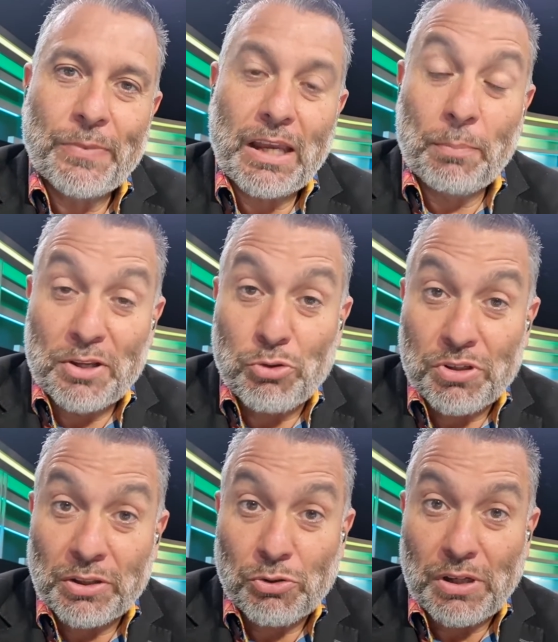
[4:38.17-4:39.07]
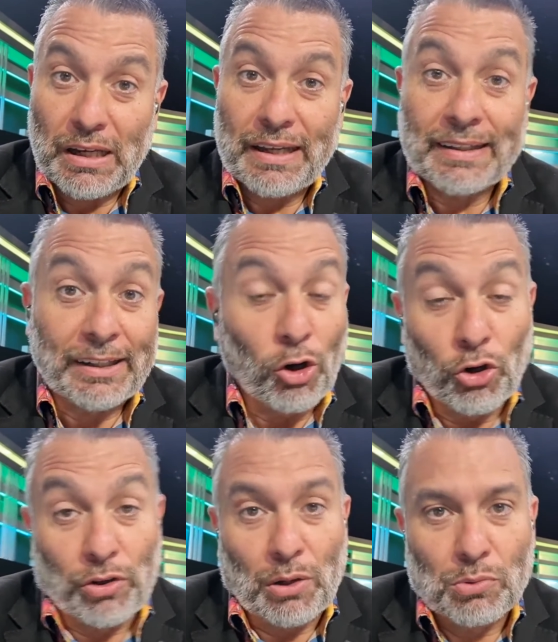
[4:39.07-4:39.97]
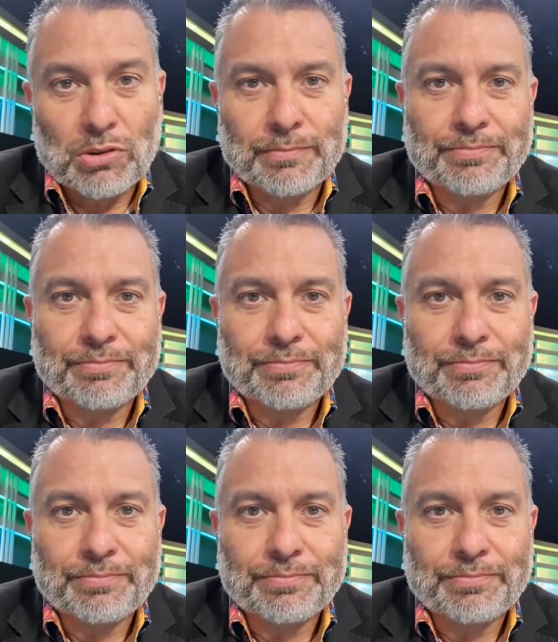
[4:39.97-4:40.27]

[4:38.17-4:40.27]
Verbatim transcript: It'd be interesting to see Allegri or Raul